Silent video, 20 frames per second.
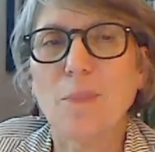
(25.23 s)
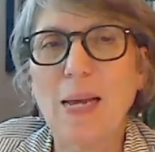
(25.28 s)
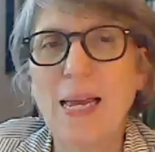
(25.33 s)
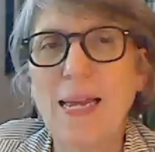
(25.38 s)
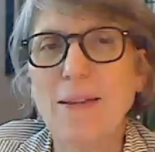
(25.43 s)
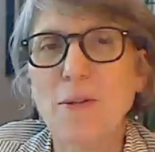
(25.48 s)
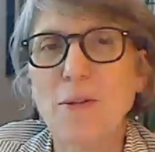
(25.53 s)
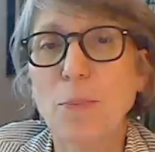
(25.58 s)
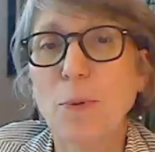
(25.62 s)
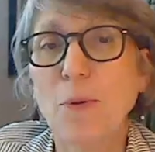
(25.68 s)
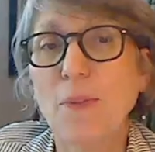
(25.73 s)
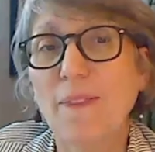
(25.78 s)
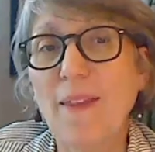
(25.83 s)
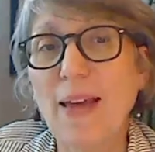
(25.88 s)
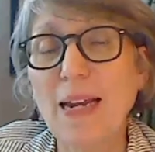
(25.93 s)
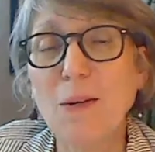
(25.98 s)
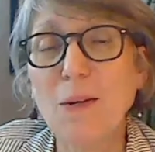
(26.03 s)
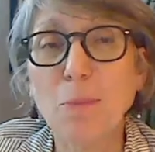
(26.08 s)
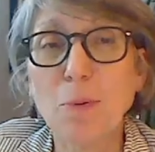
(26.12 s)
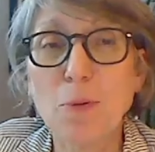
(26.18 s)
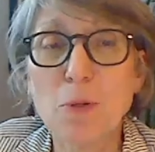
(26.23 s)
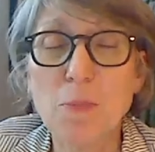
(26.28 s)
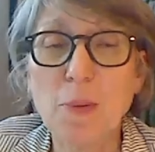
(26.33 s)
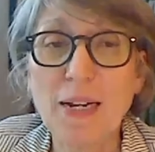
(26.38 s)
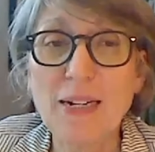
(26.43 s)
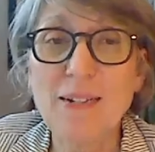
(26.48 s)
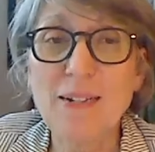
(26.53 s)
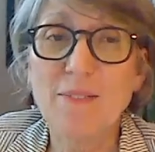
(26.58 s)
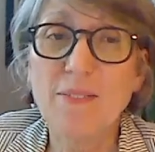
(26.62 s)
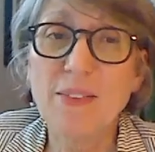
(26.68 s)
And to put that in
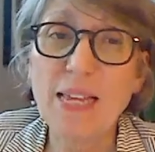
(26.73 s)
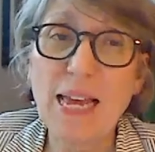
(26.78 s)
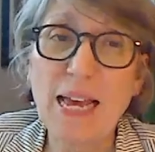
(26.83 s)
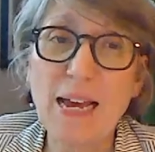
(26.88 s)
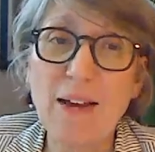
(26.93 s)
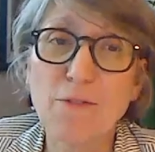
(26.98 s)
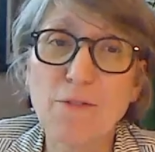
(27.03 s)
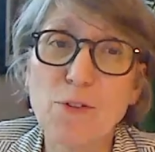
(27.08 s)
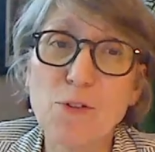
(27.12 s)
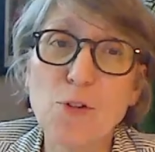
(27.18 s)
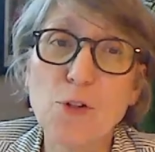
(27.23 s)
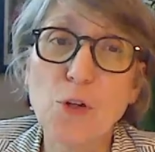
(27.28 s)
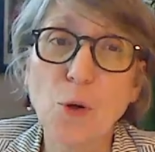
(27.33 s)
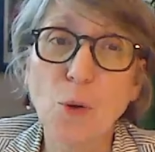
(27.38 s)
perspective, the average